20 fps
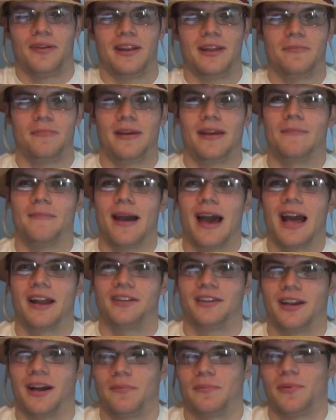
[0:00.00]
pretty big
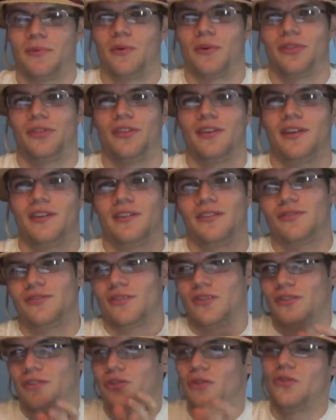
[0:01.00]
matchup with
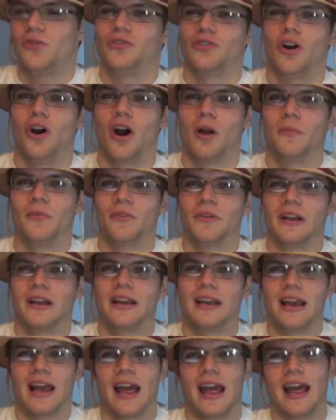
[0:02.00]
these huge
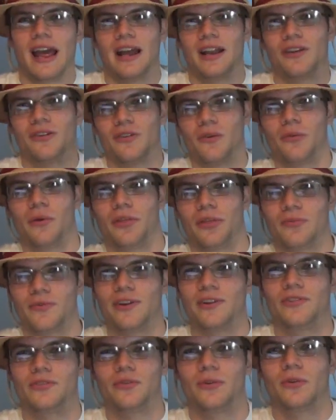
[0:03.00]
armory and only
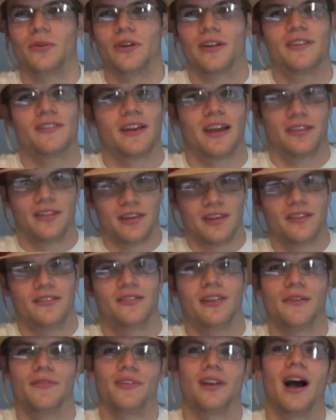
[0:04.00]
three swords and
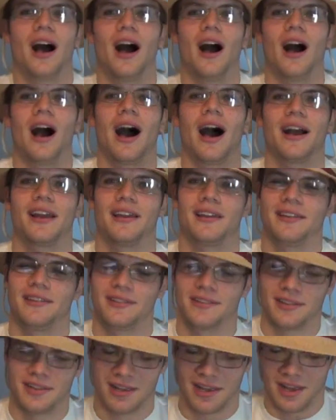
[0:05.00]
these different ho
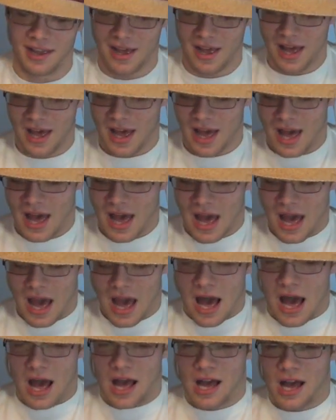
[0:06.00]
hockeys.
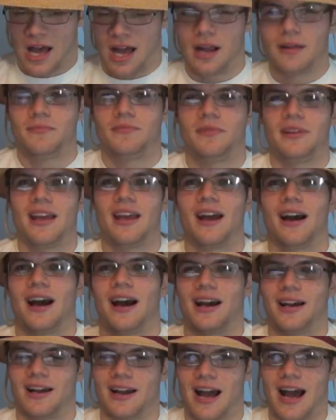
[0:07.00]
And
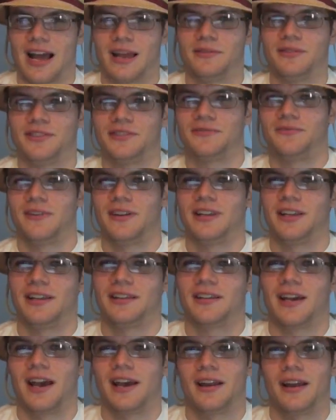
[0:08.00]
yeah, I'm just really
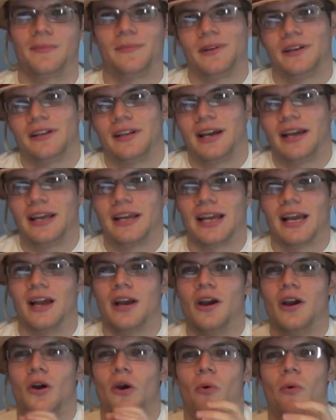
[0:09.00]
excited. I mean, like,
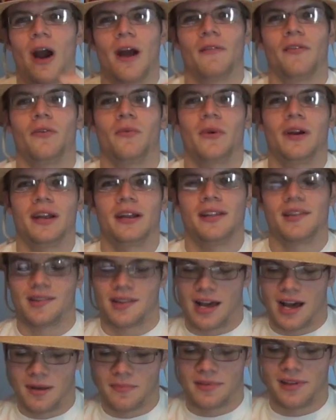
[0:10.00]
whoever wins,
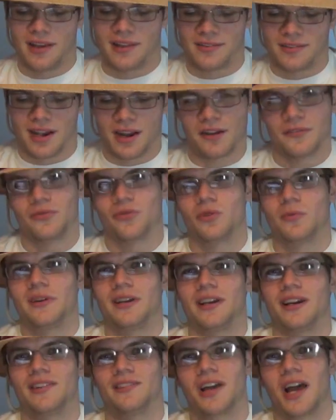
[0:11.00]
I'll be excited for
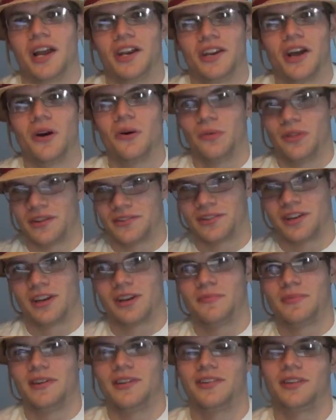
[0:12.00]
because I know there's going
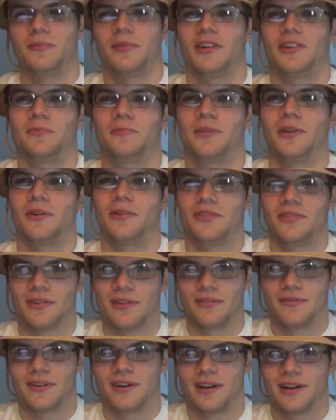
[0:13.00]
to be some
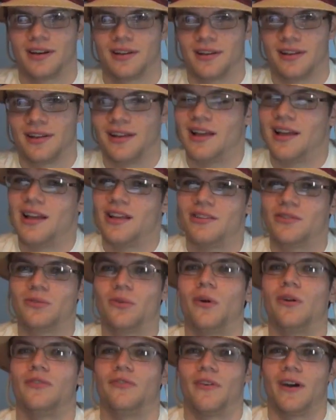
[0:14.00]
explosive uh,
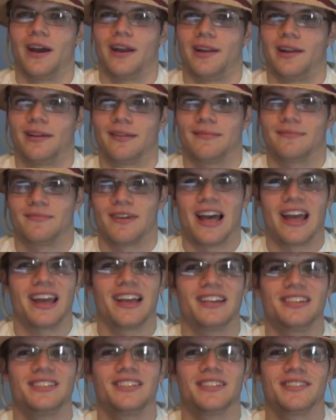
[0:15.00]
sword fighting. I
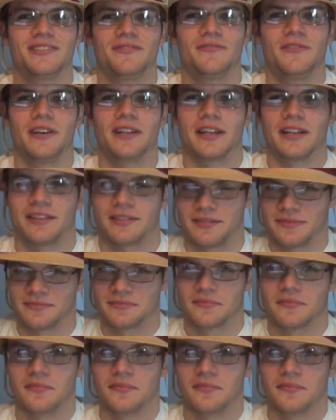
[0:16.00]
can just feel it.